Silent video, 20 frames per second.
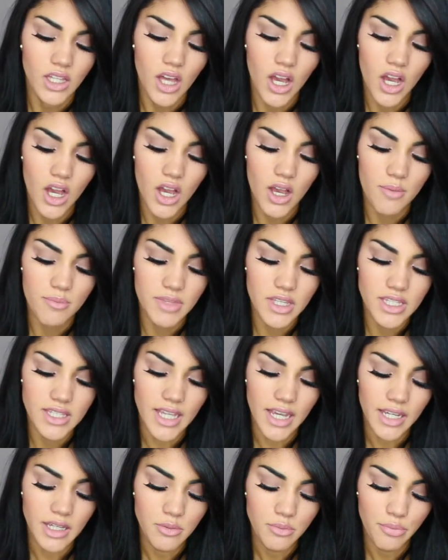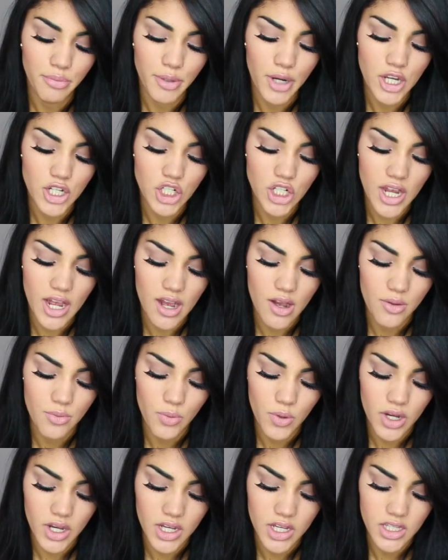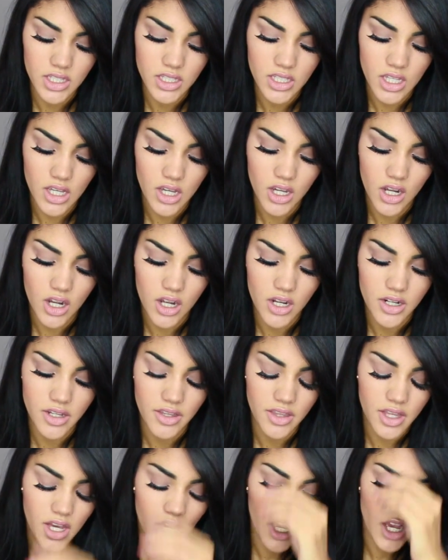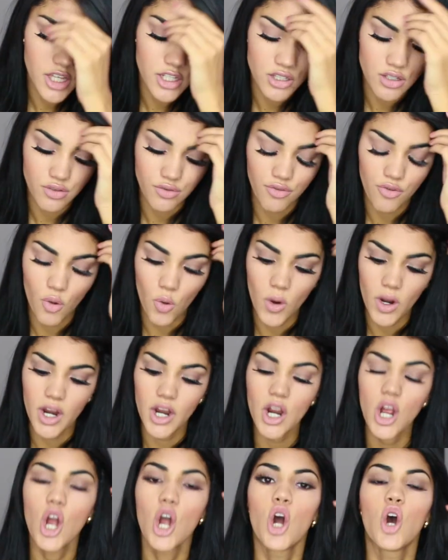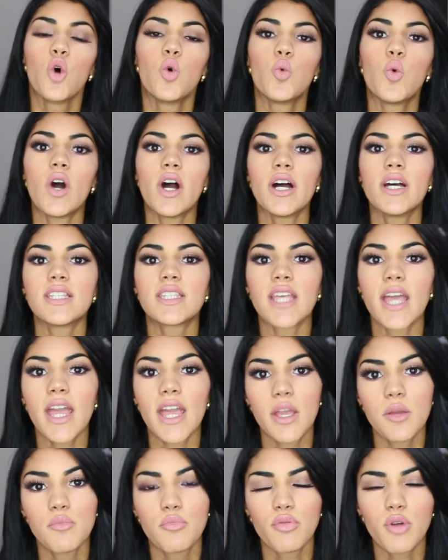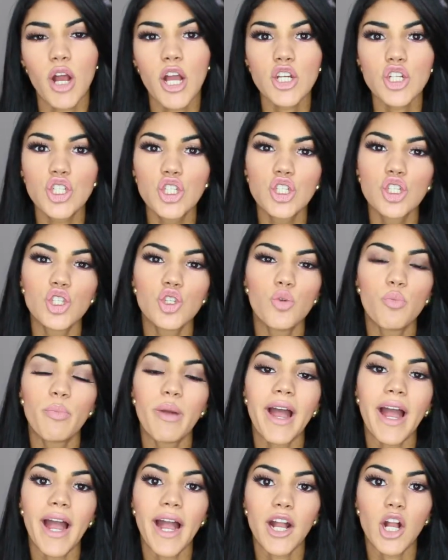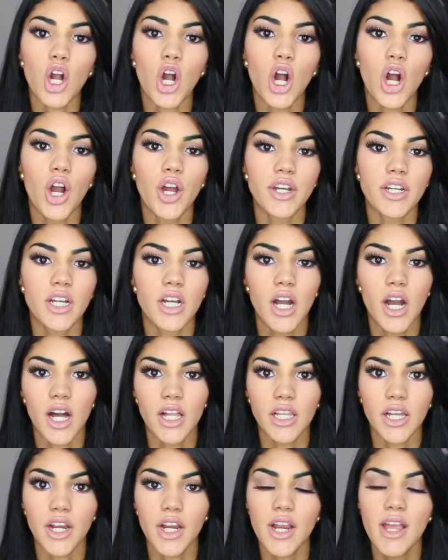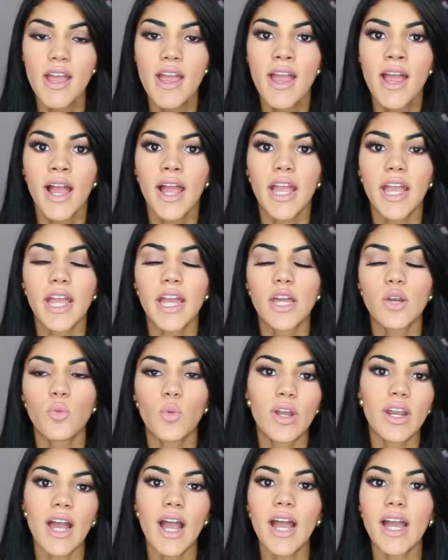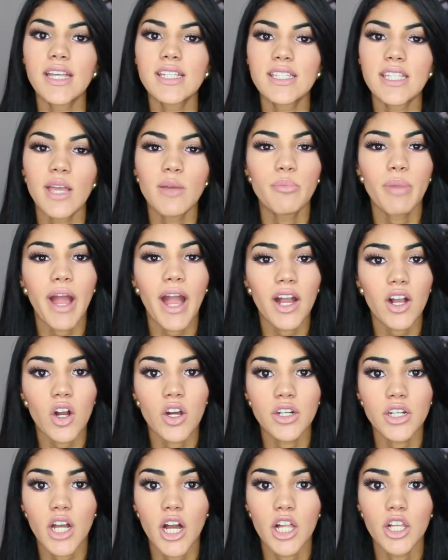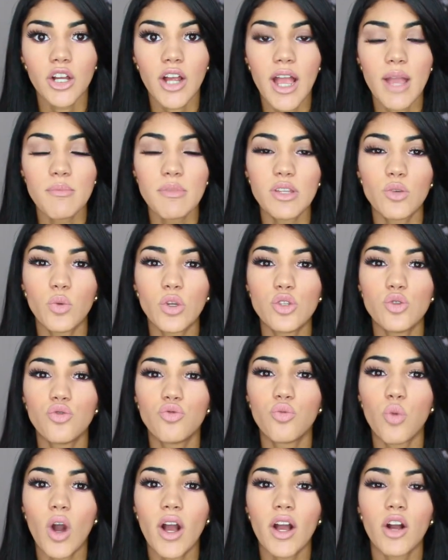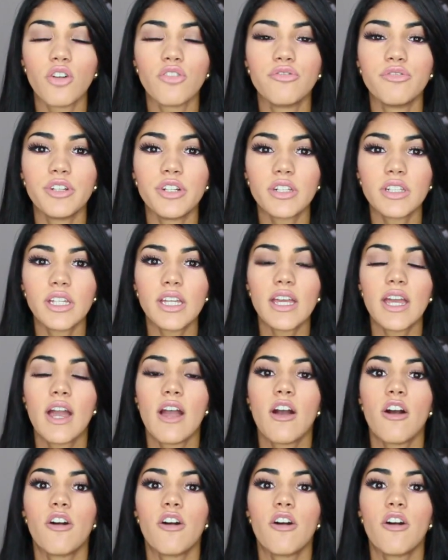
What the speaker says: The second brush I was on the hunt for was a brush to pack on color. And when I say pack on color, I mean when you want a really